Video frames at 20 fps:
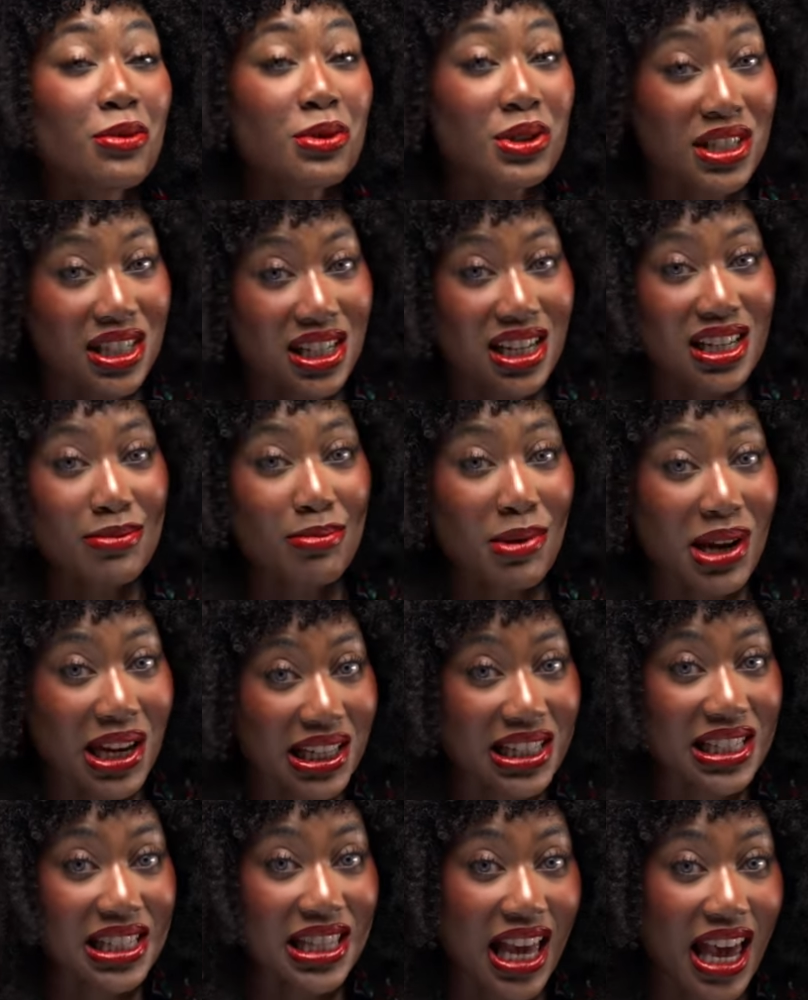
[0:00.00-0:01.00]
you did make
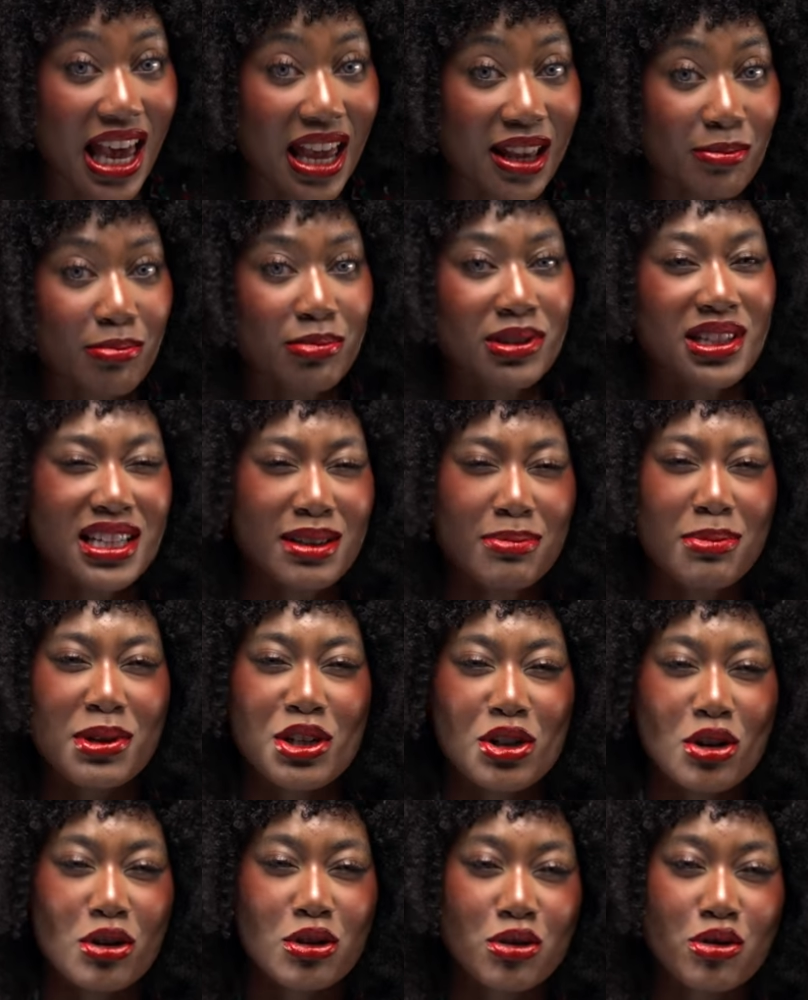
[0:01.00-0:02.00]
it to the end, please be
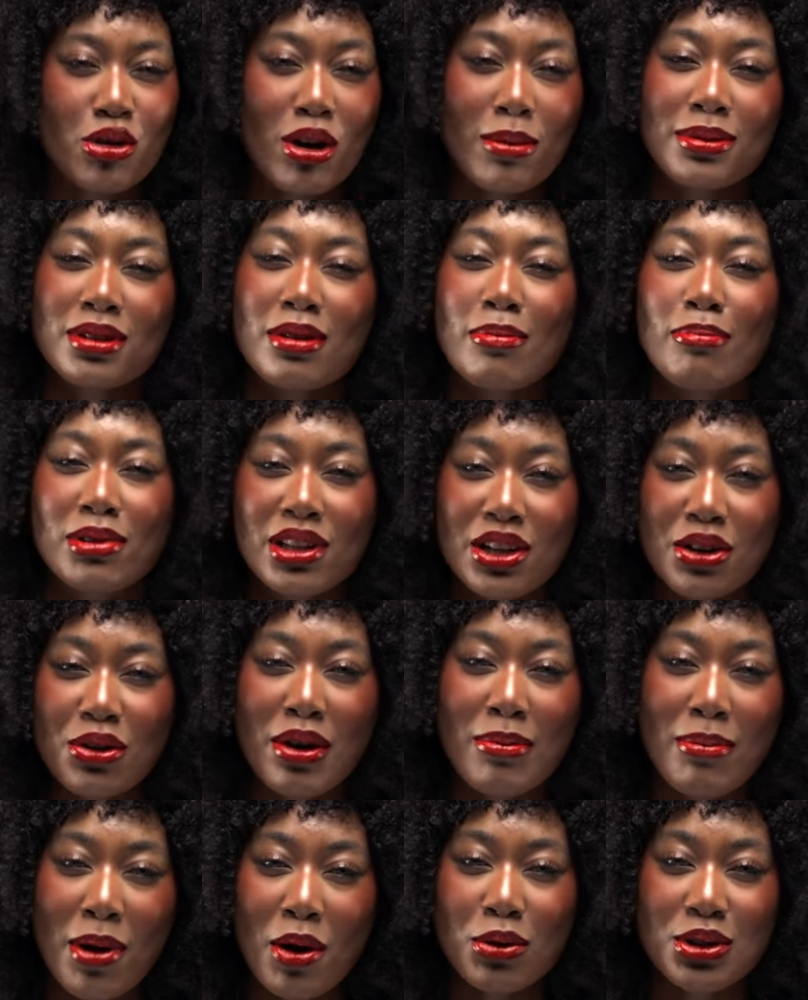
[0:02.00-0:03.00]
sure to drop some blue
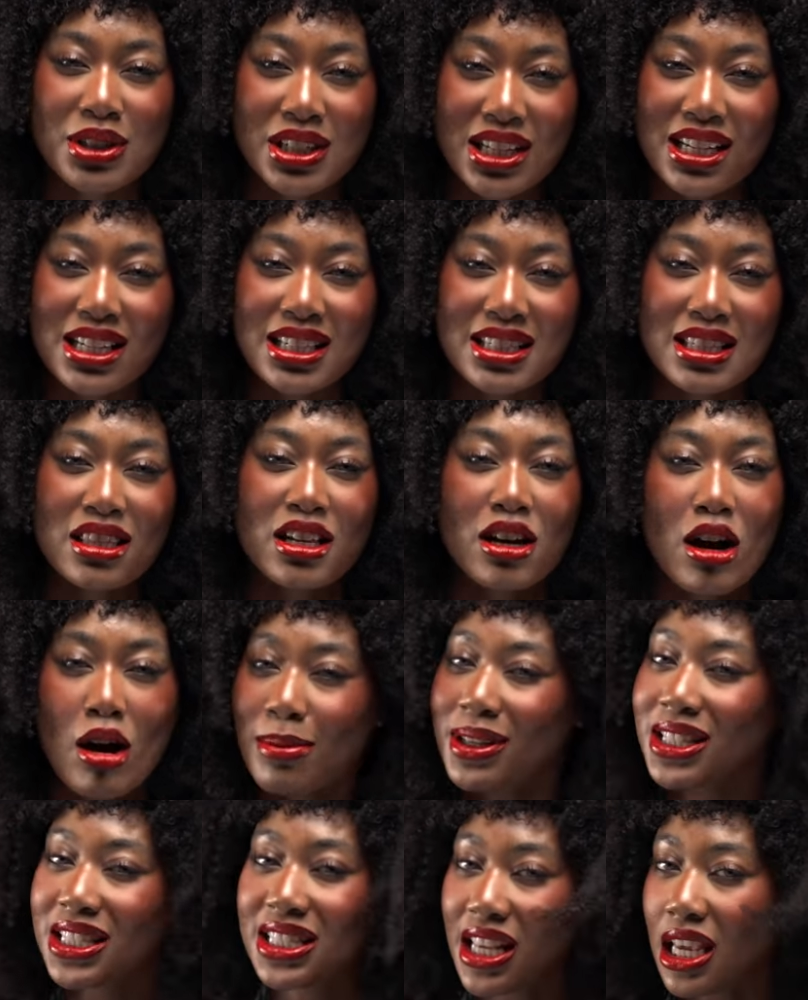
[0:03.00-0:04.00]
emojis in the
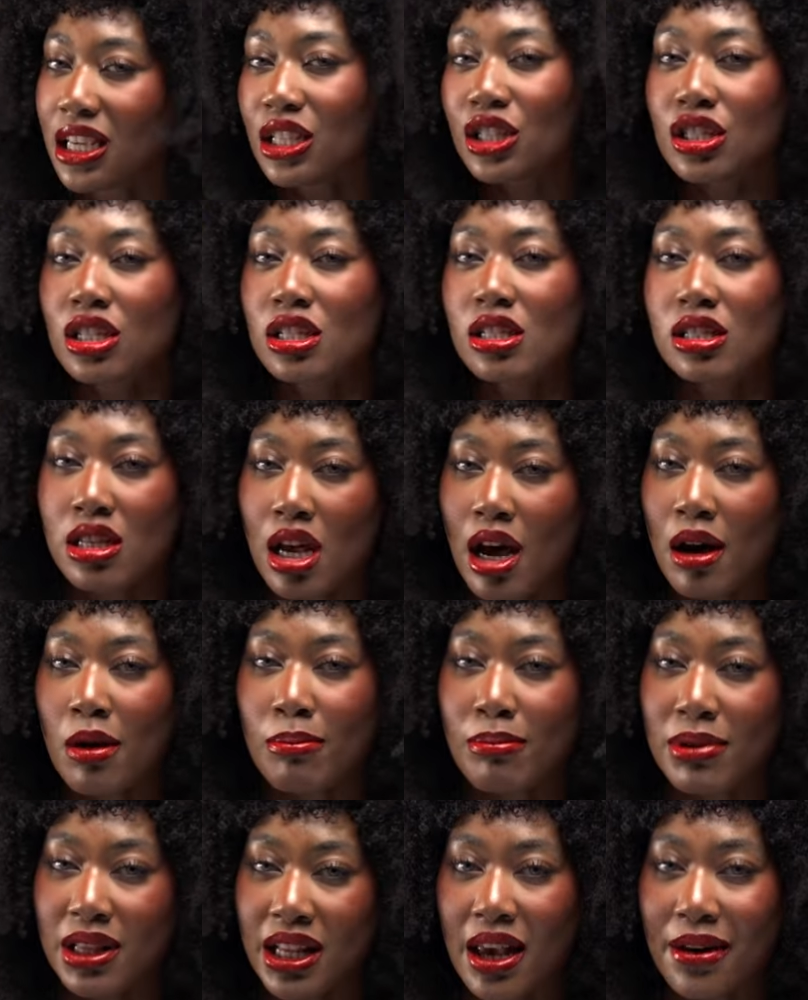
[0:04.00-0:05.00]
comment section
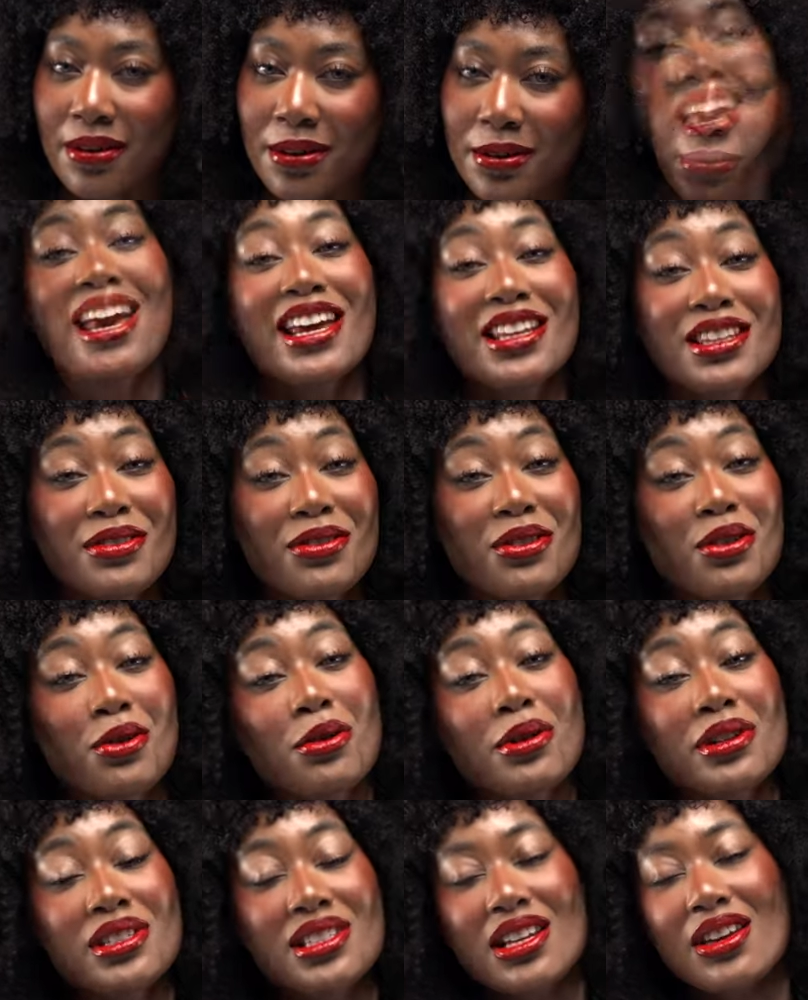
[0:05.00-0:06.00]
down below. And of
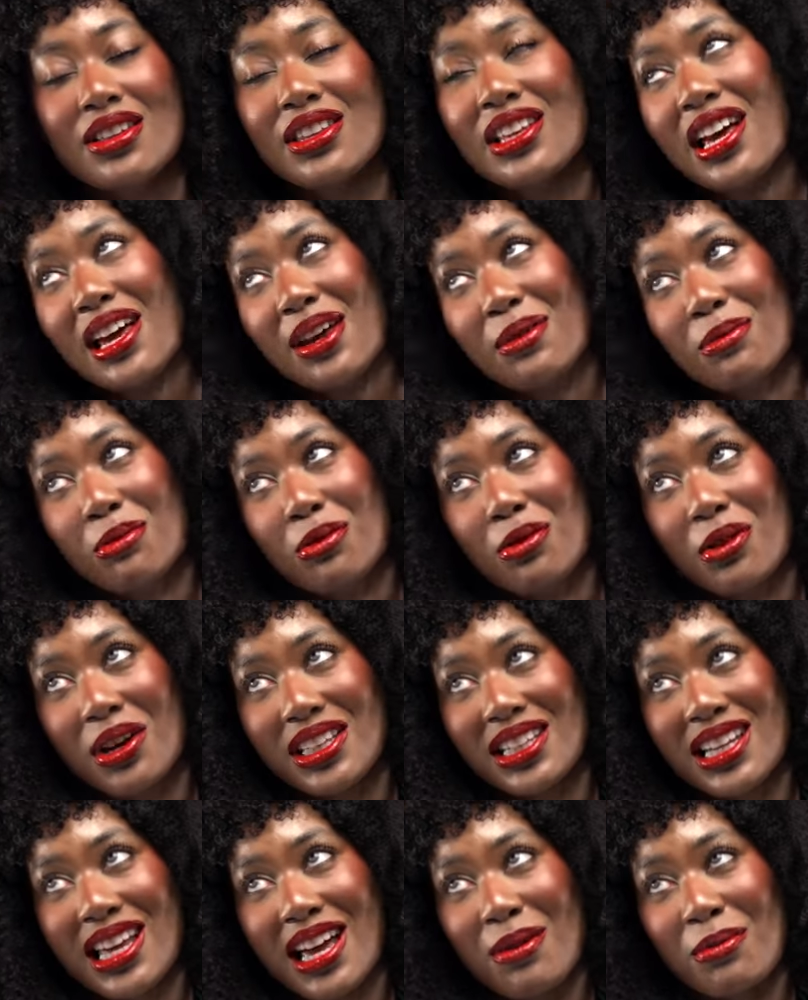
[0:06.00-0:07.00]
course, now that I'm
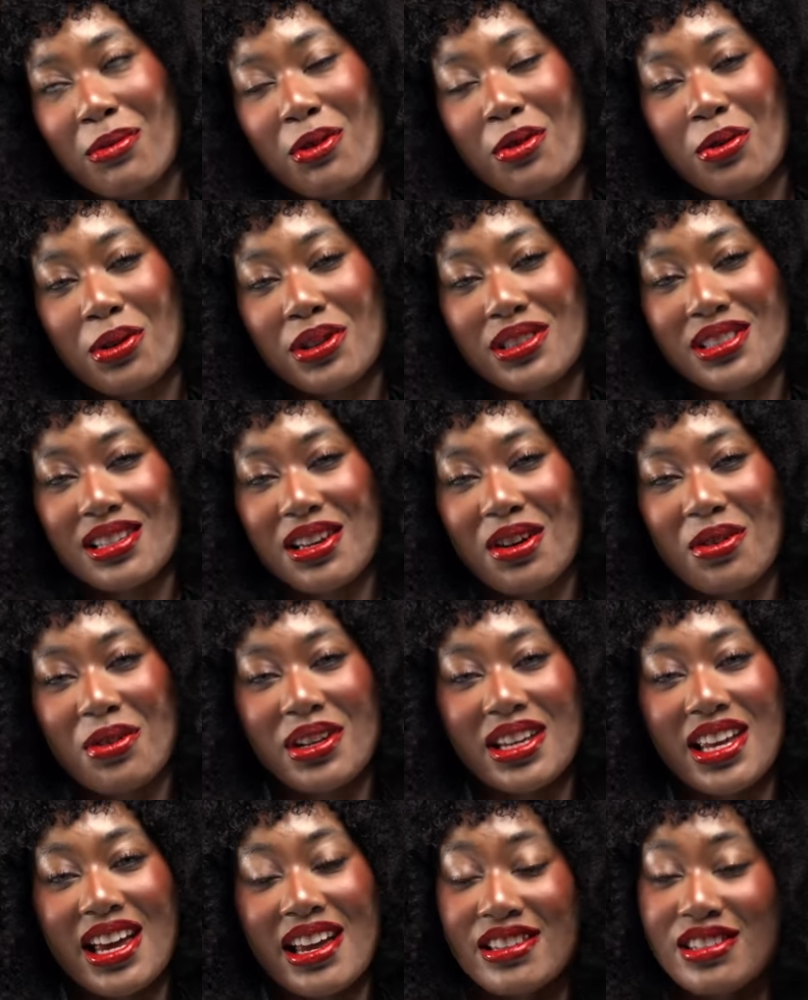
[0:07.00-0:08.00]
ready, I'm going to go
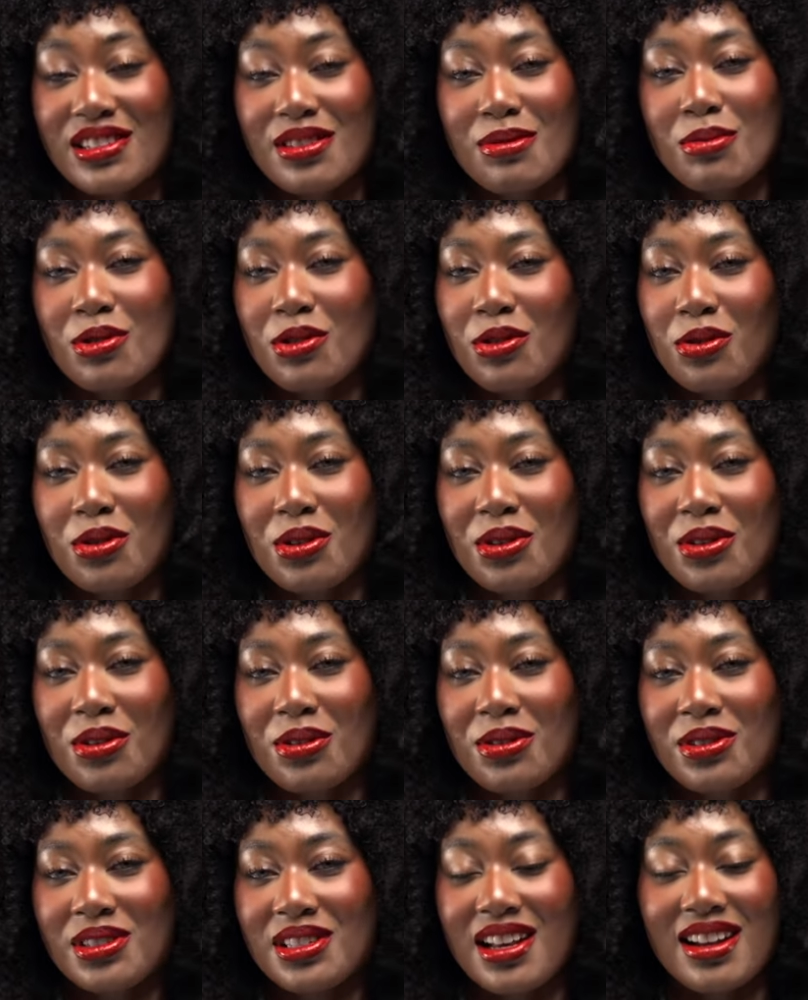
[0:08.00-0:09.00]
and catch some
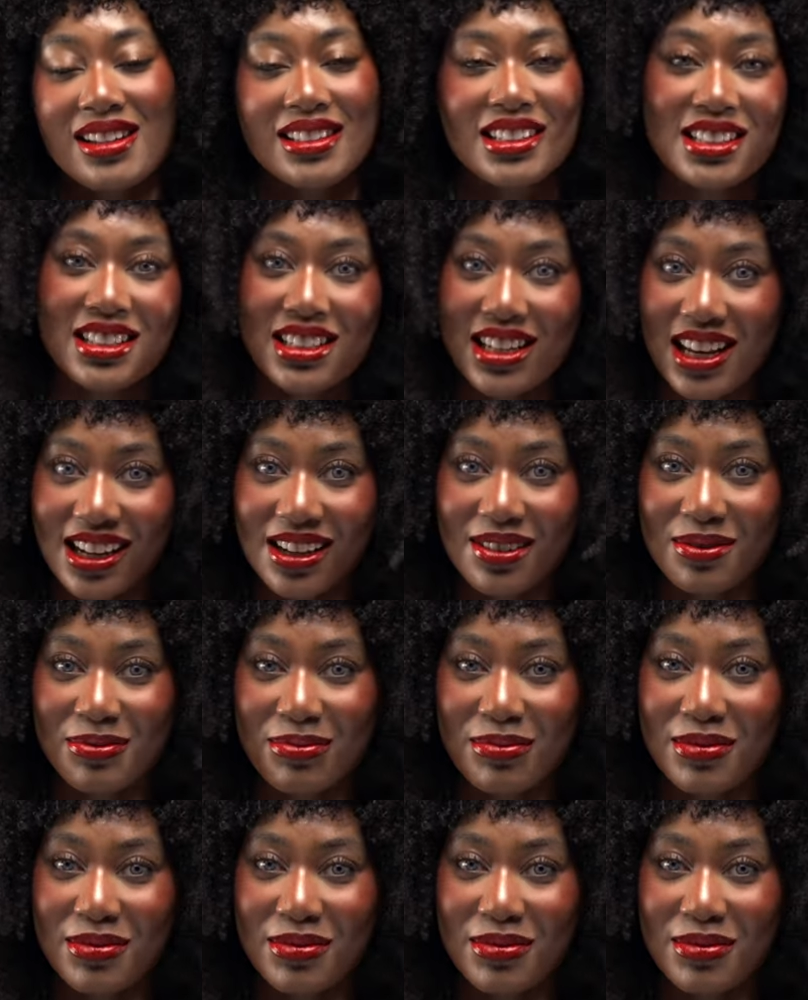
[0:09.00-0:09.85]
cruise on a date